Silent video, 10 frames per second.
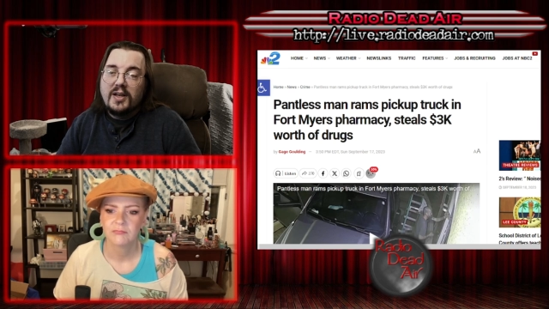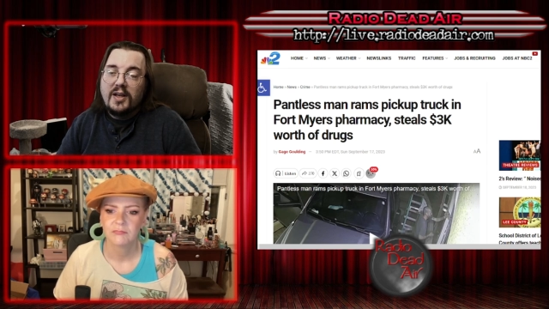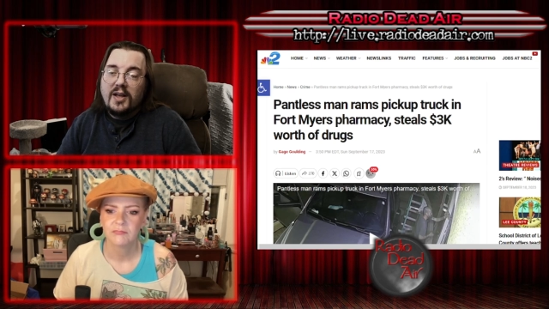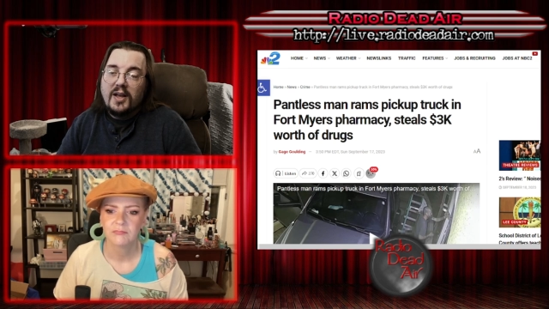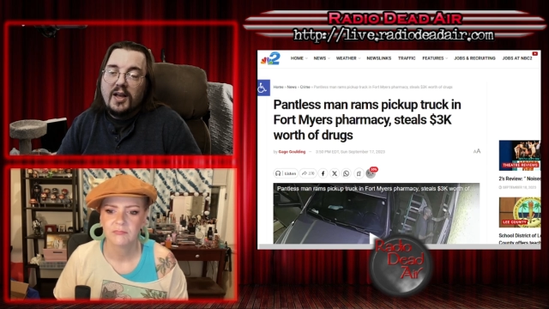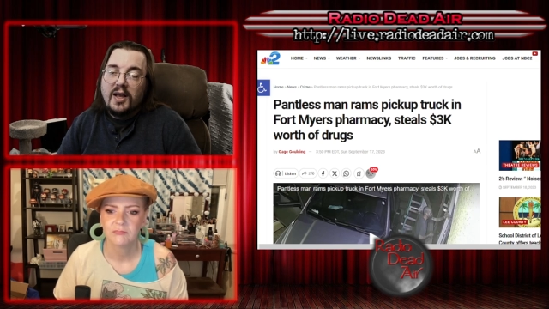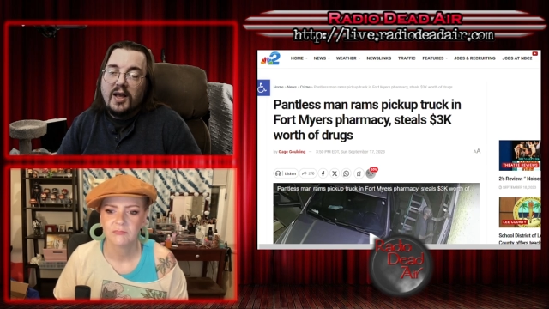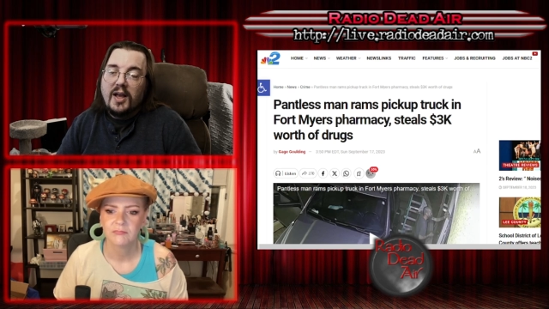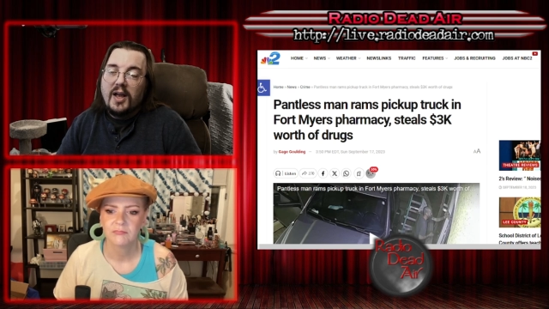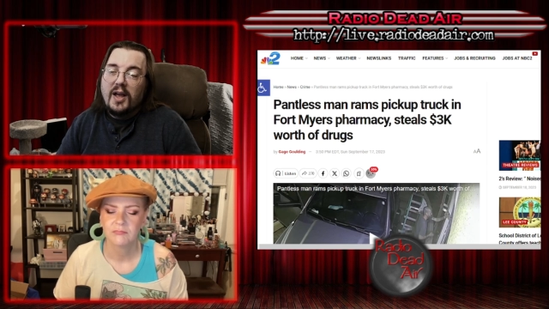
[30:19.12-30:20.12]

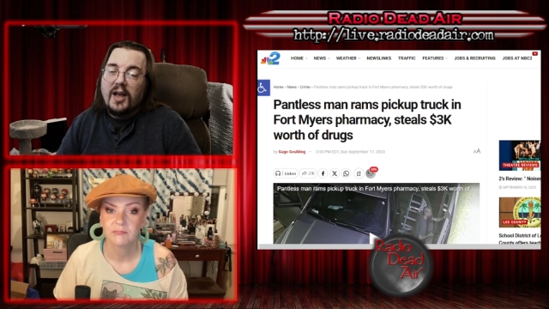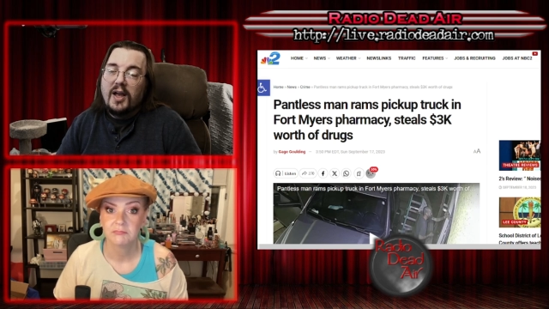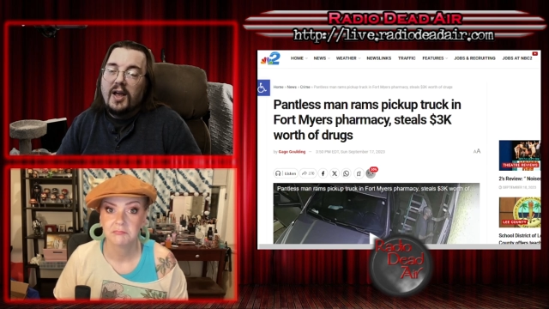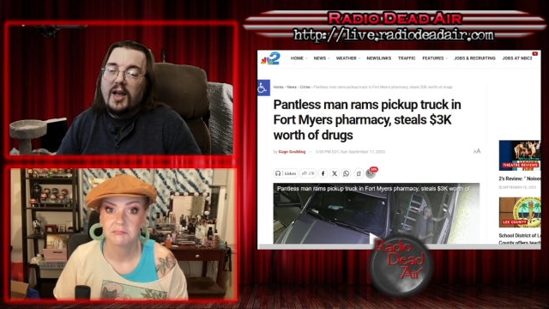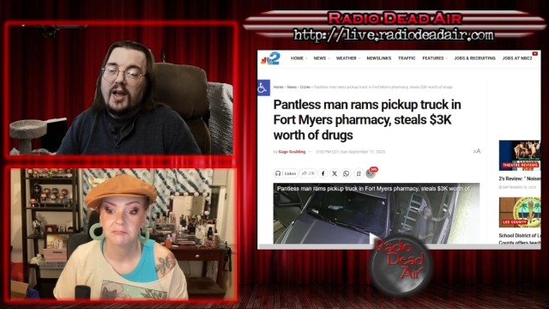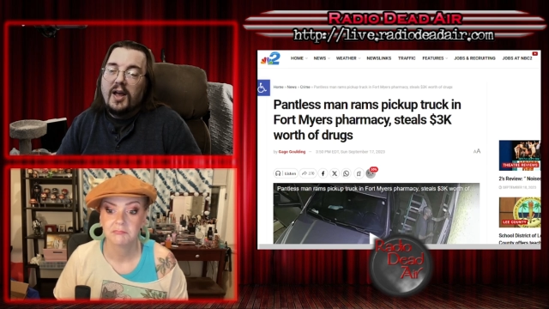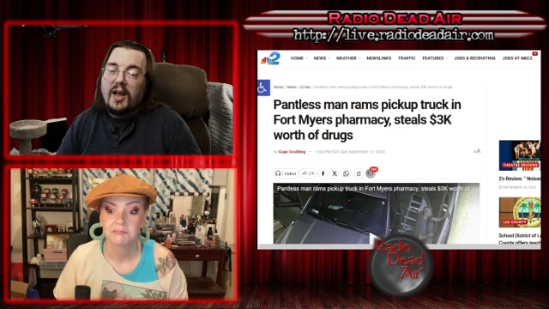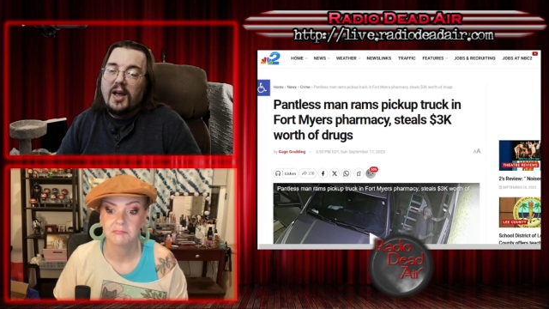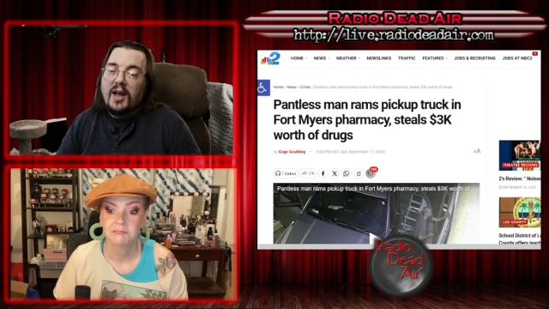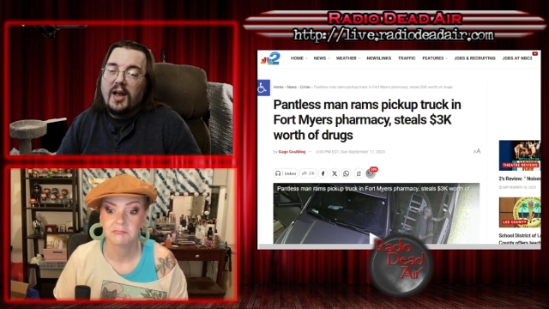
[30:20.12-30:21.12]

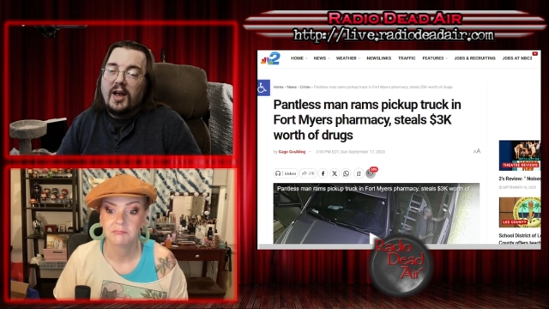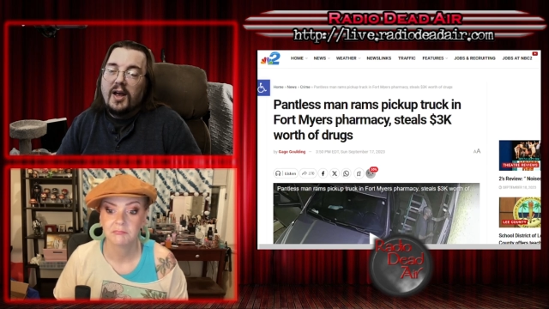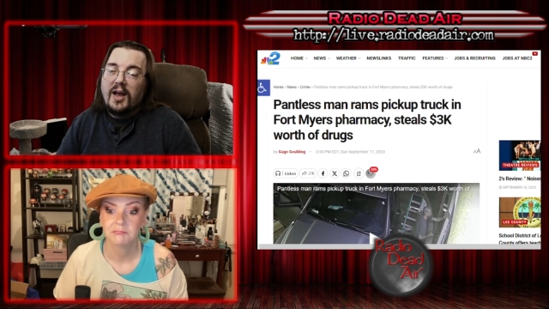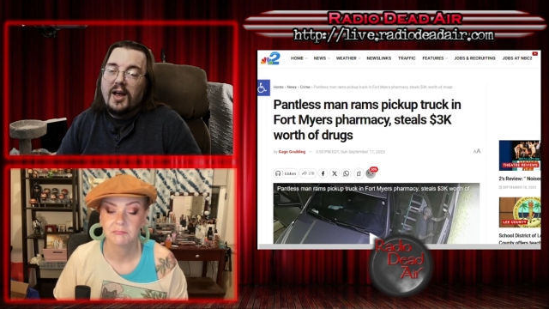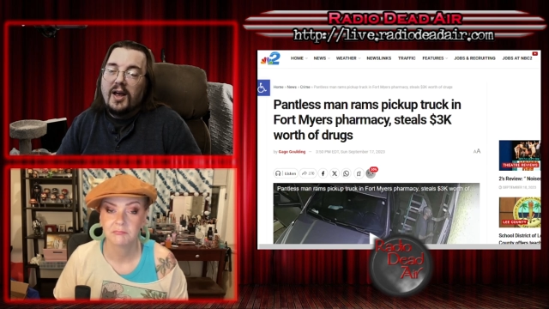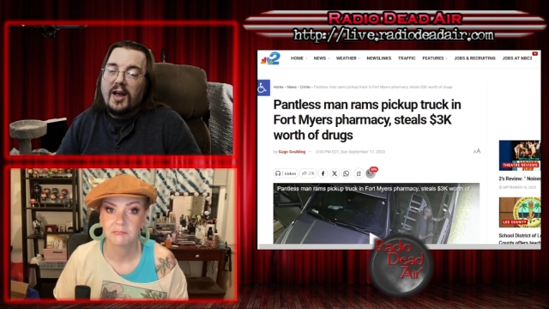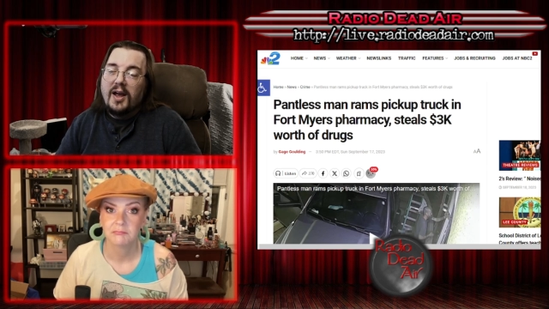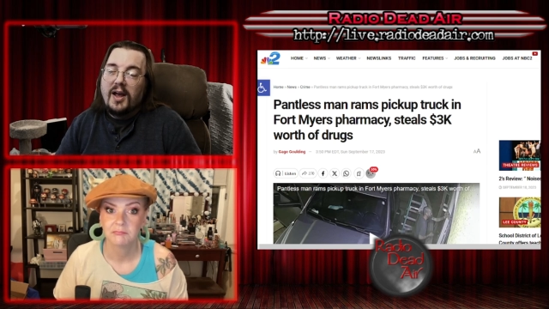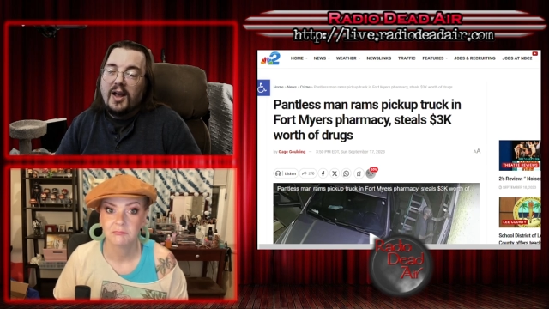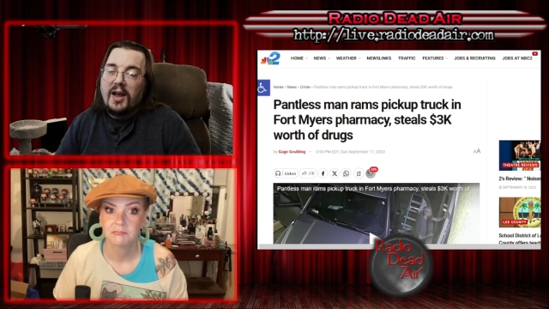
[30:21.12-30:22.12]

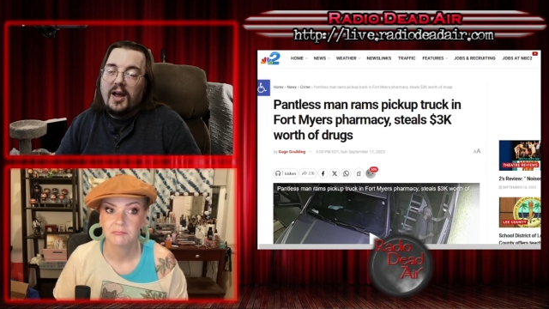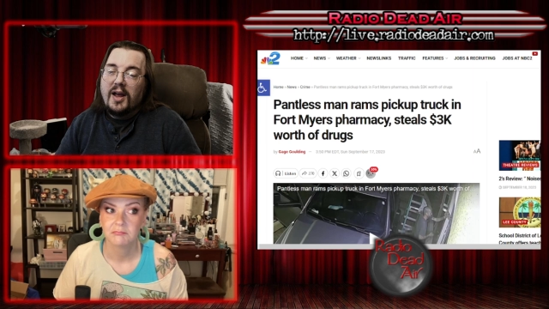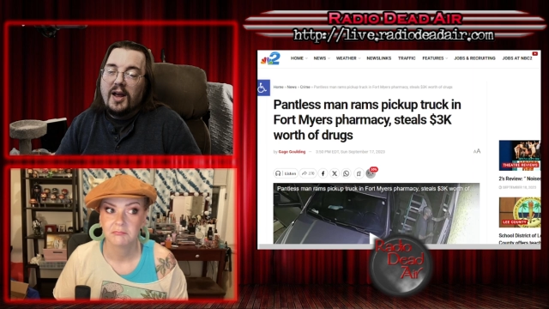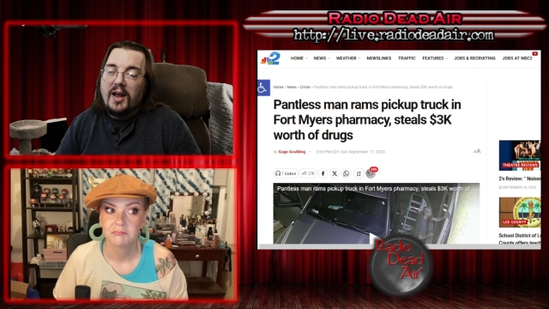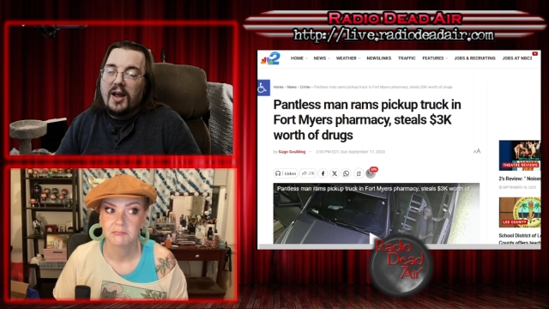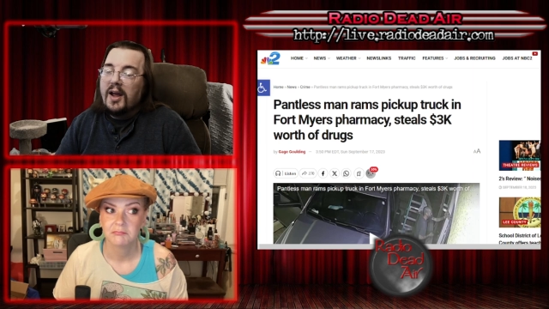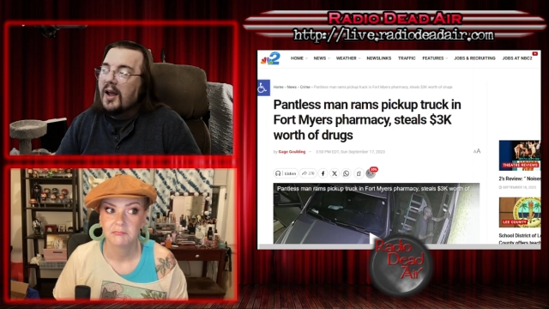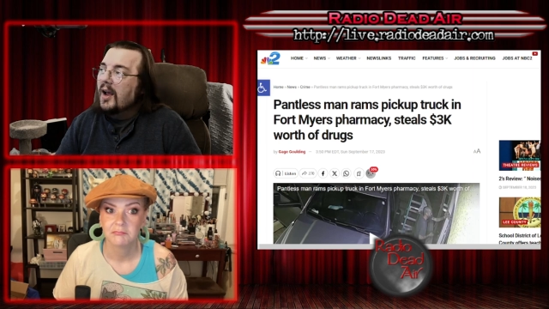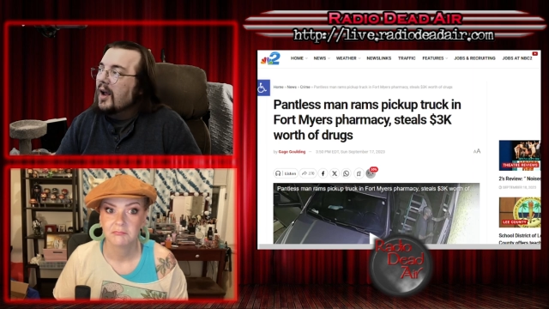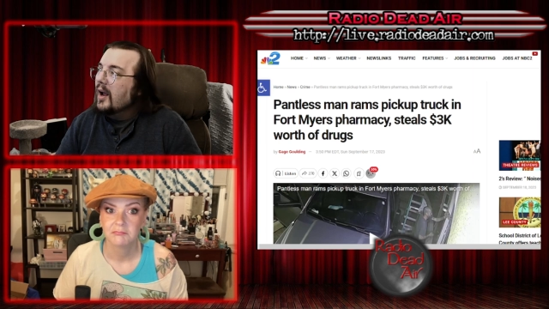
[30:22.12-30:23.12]

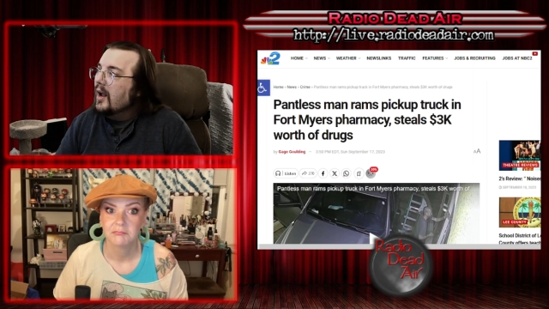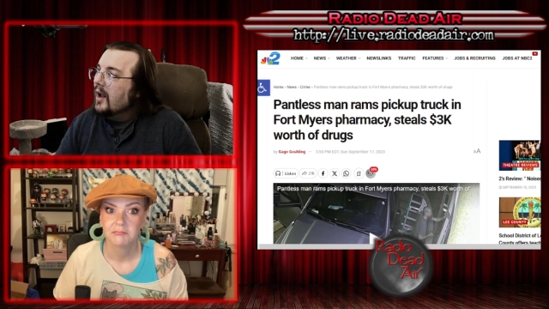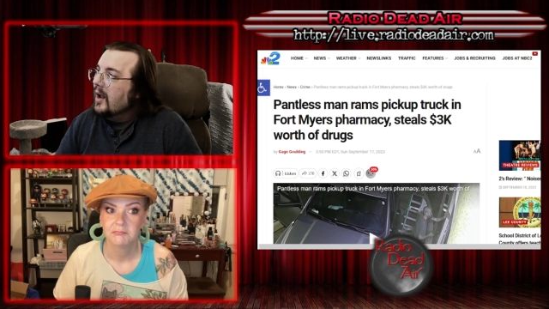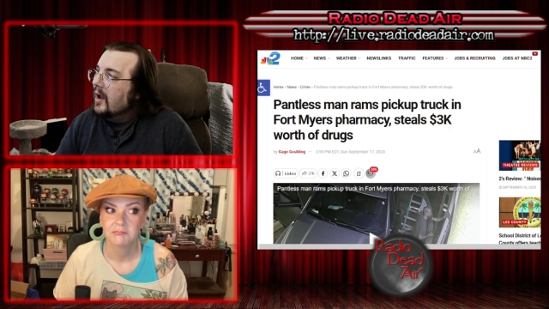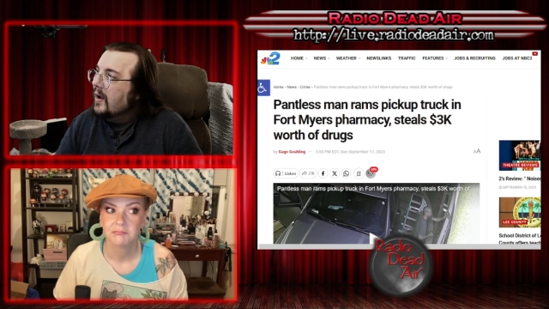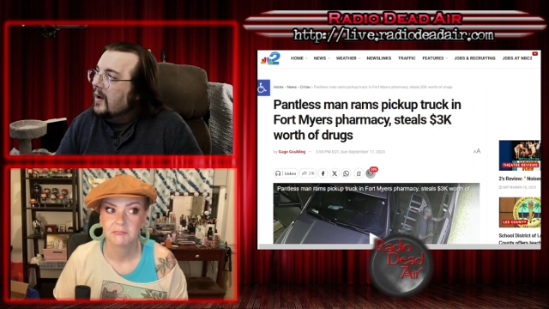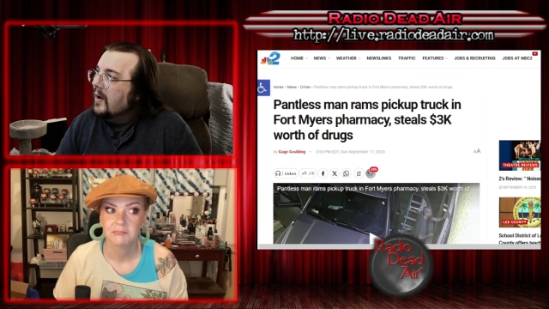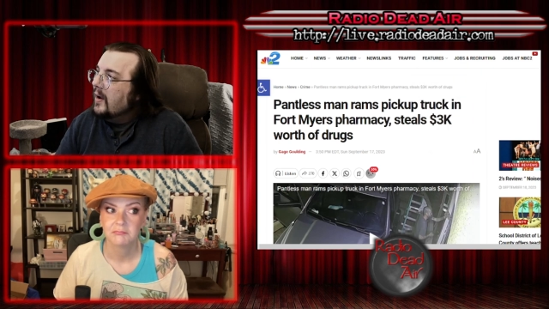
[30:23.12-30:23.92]
Nobody speaks.